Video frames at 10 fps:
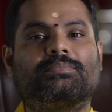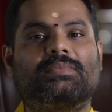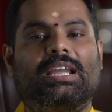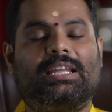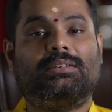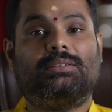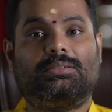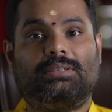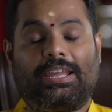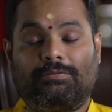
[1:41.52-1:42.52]
And
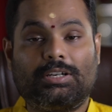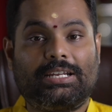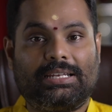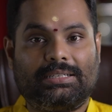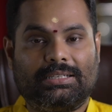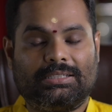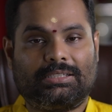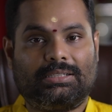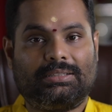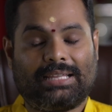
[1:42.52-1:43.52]
every day
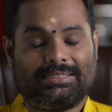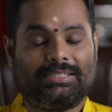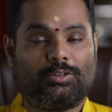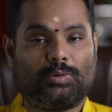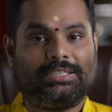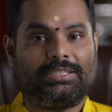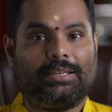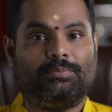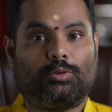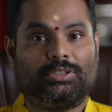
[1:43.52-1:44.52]
that's a great
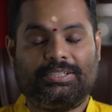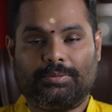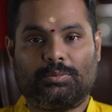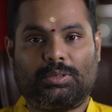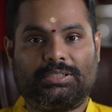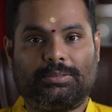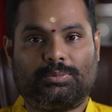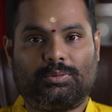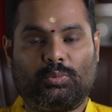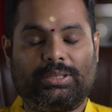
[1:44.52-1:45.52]
time for Shiva worship.
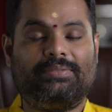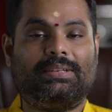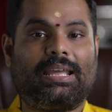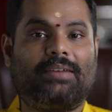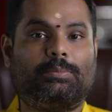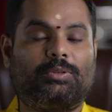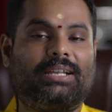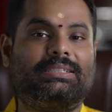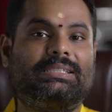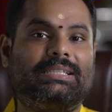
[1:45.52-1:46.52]
We even have a
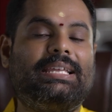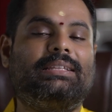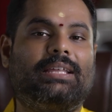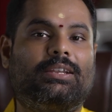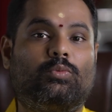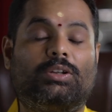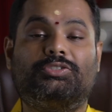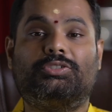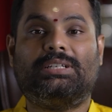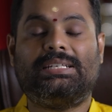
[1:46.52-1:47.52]
practice saying that one
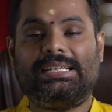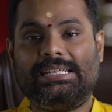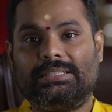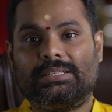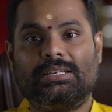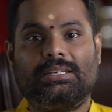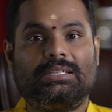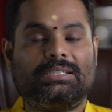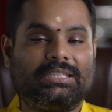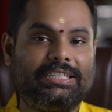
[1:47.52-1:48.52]
shouldn't eat,
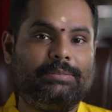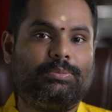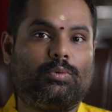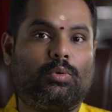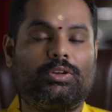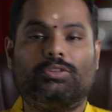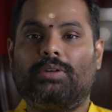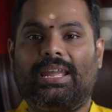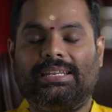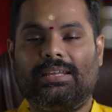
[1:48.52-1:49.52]
sleep, or do
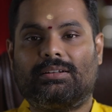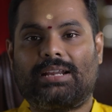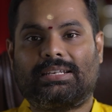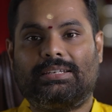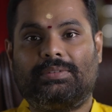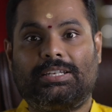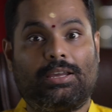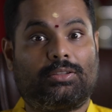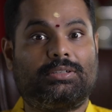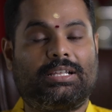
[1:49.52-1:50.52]
any other activity
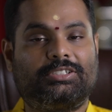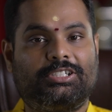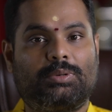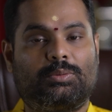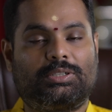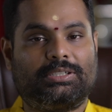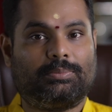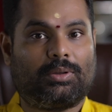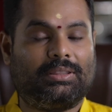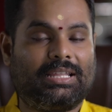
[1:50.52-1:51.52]
other than Shiva worship
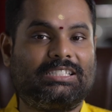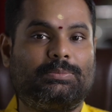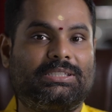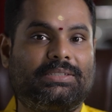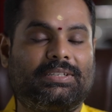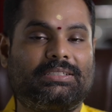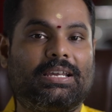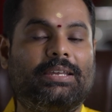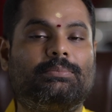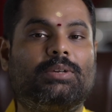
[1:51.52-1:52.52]
on that specific
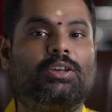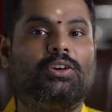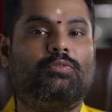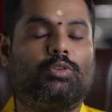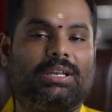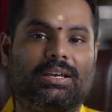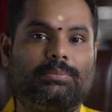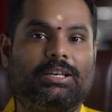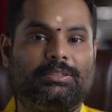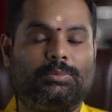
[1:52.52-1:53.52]
time for
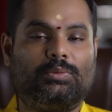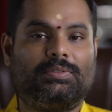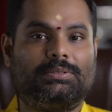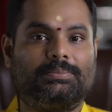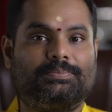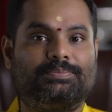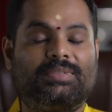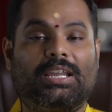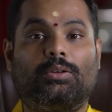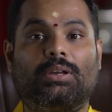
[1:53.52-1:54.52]
karma removal. Now,